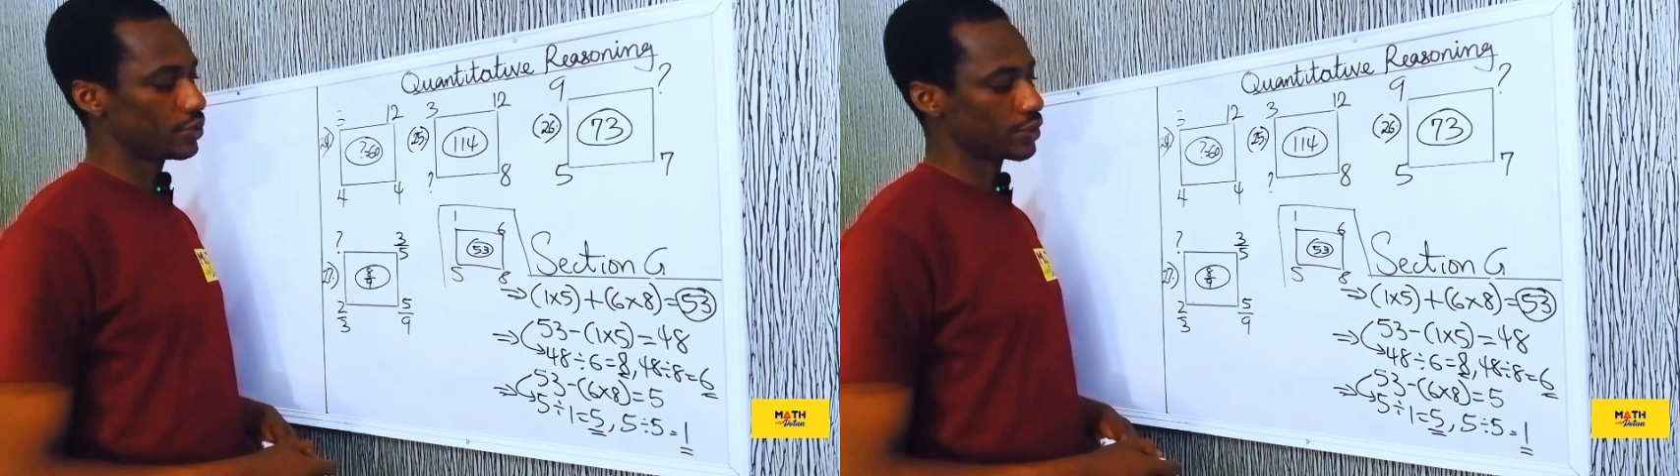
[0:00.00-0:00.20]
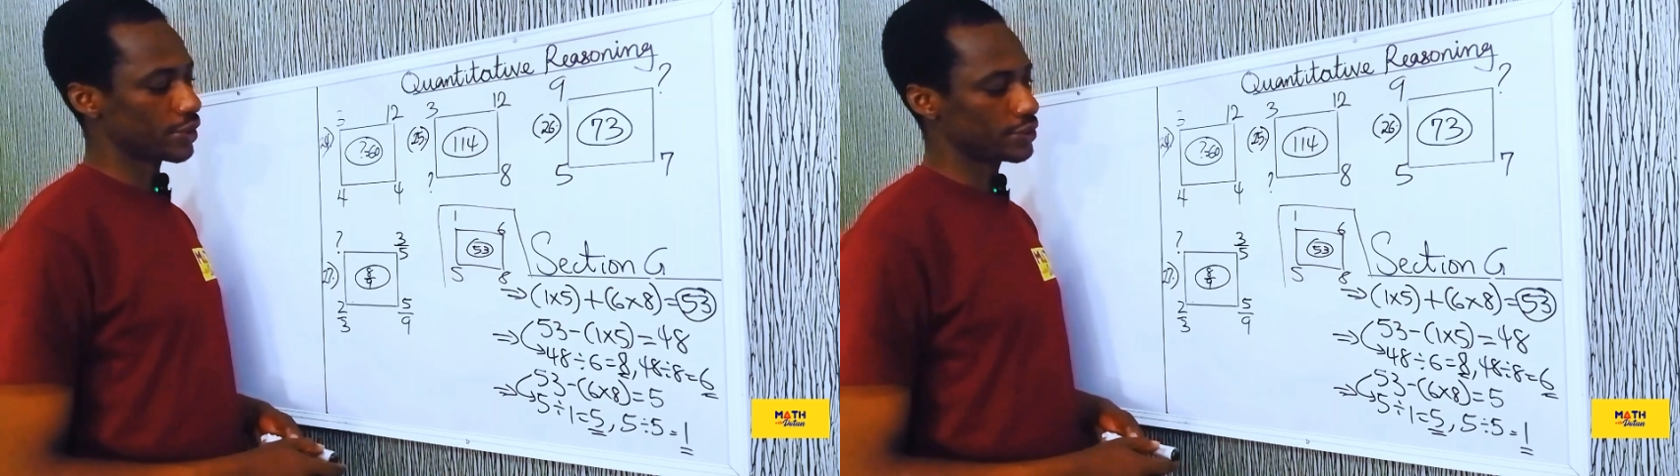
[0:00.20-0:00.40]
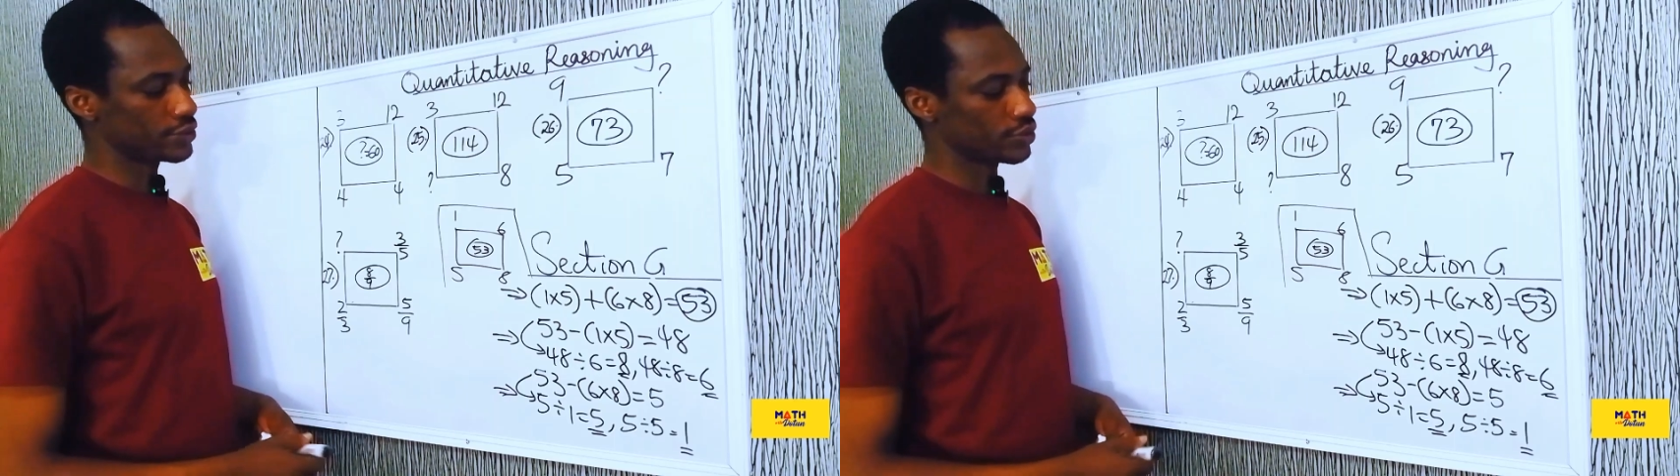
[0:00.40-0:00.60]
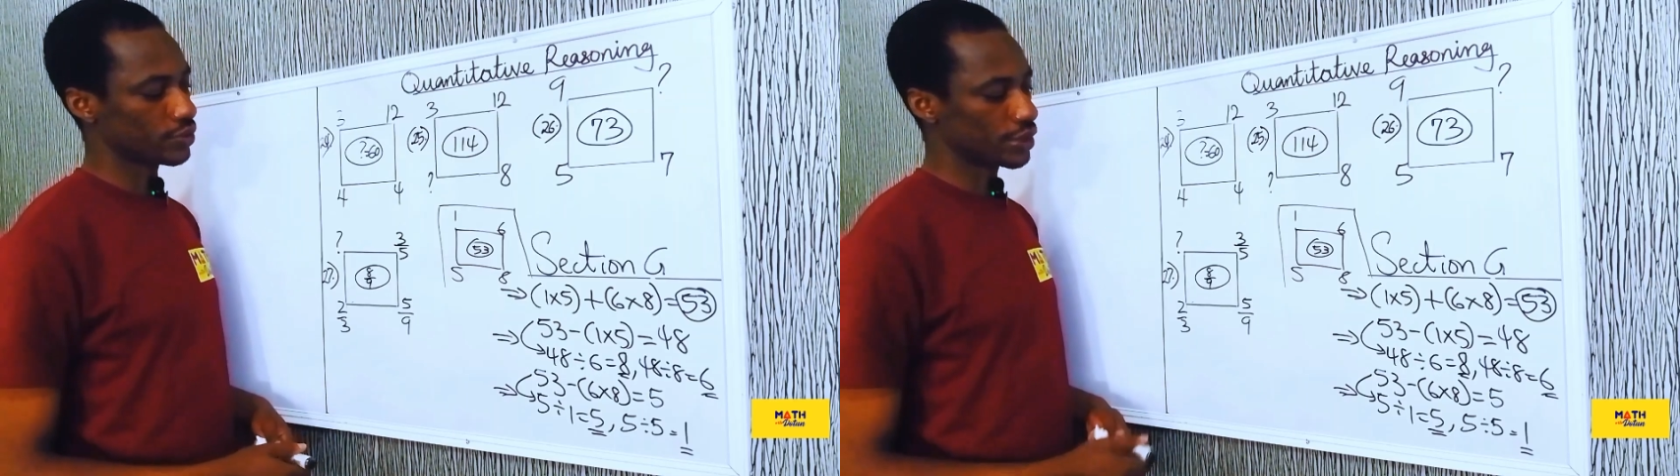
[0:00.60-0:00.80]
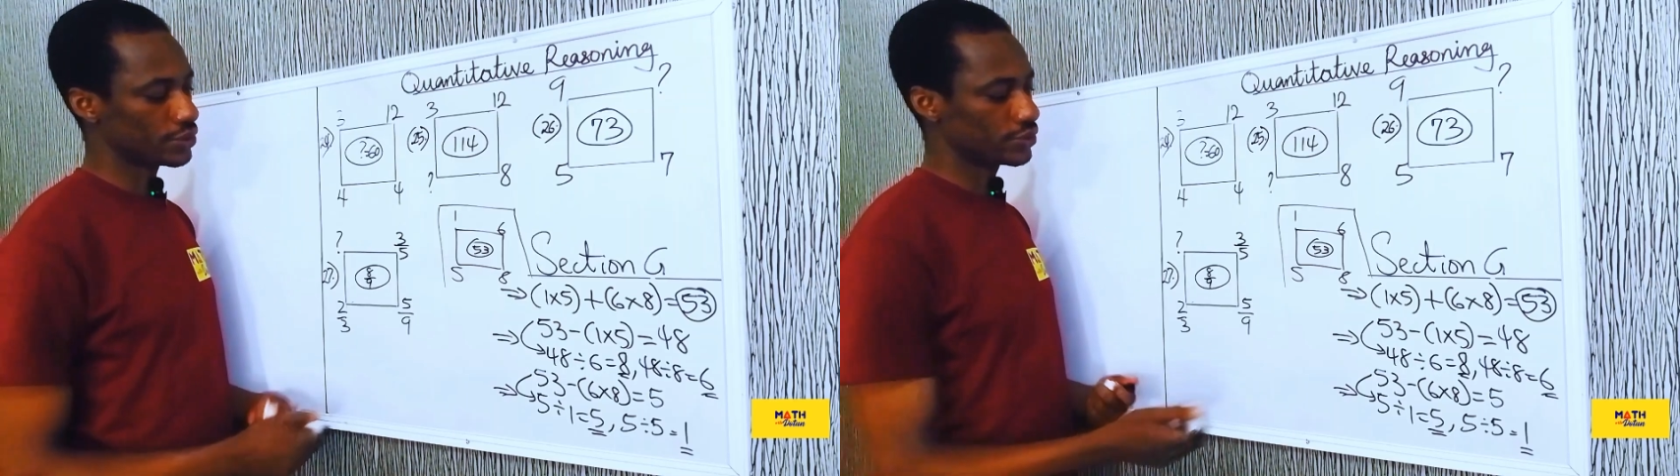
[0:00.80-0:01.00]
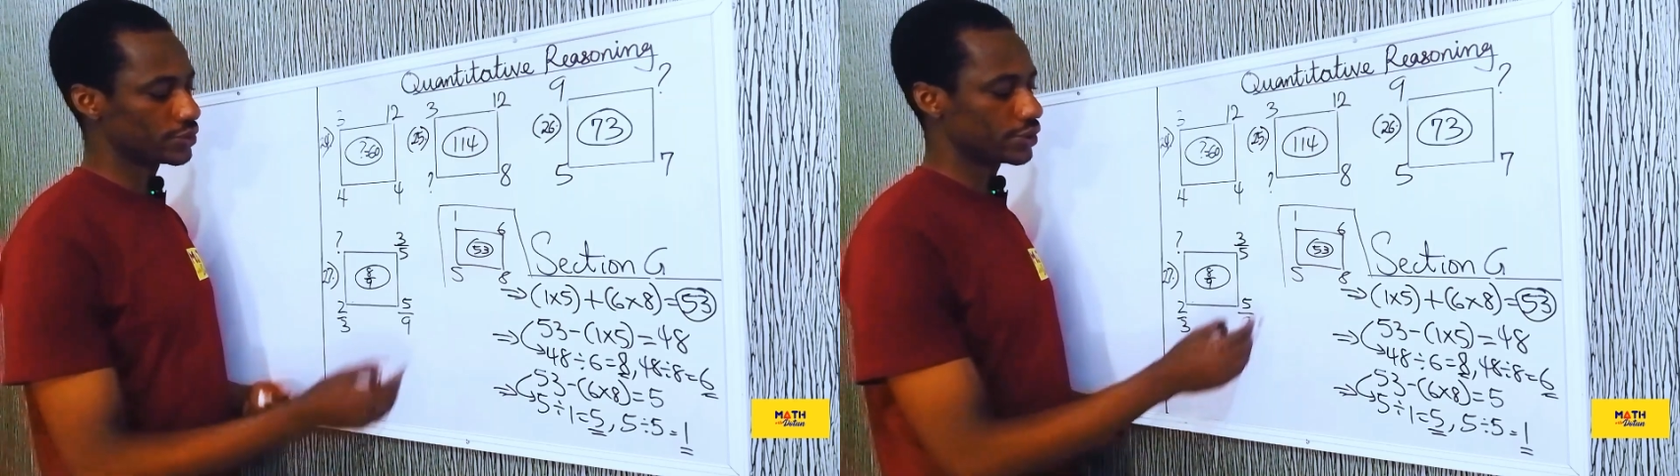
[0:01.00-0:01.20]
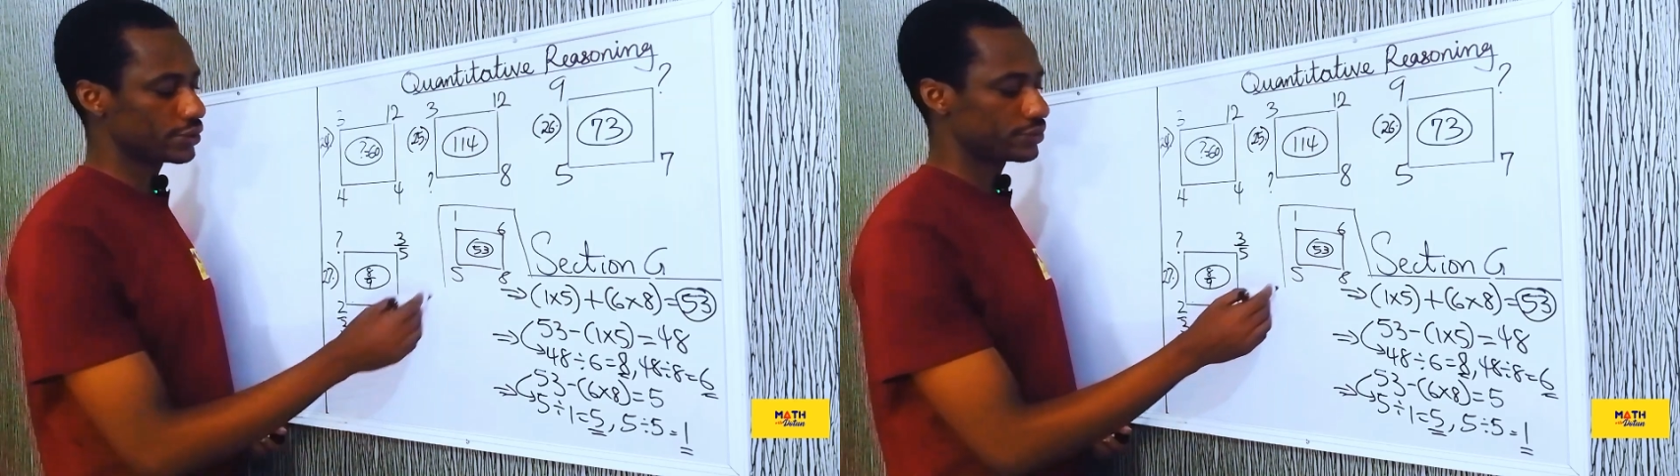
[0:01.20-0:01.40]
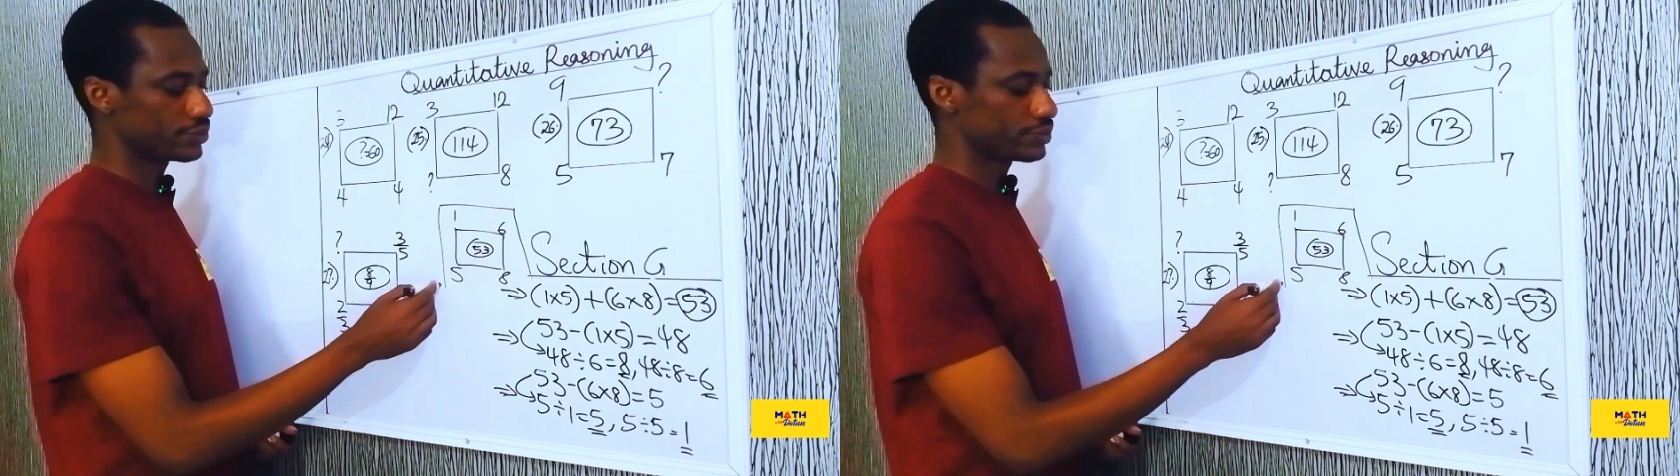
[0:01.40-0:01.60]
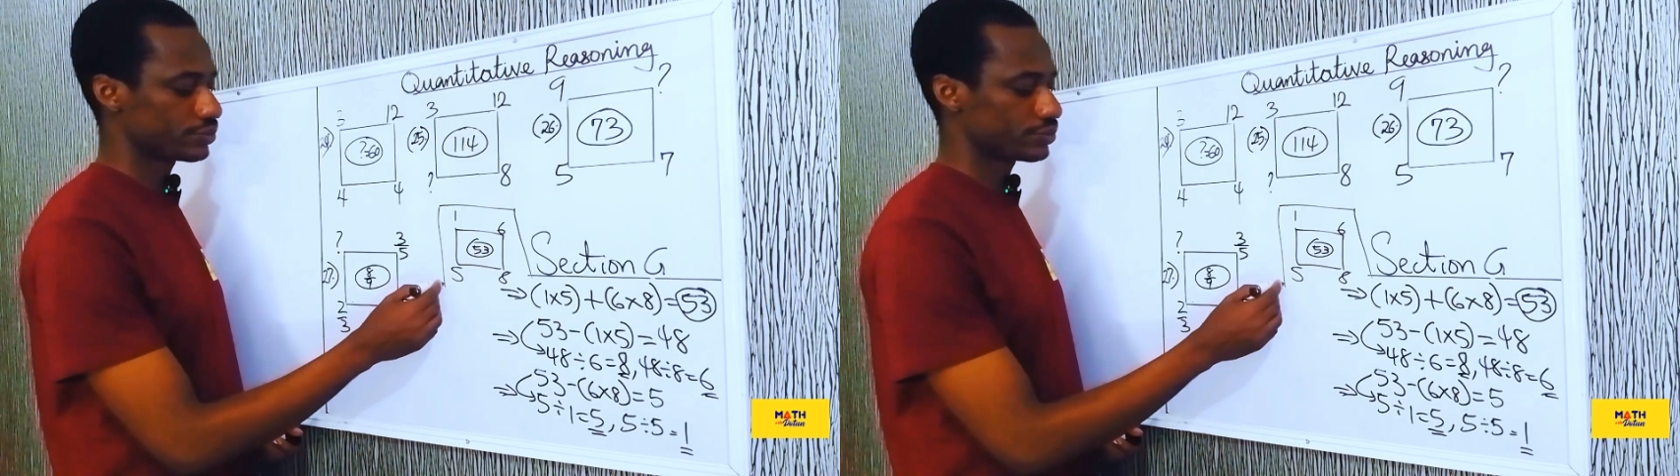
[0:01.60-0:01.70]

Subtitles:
Okay, so we are using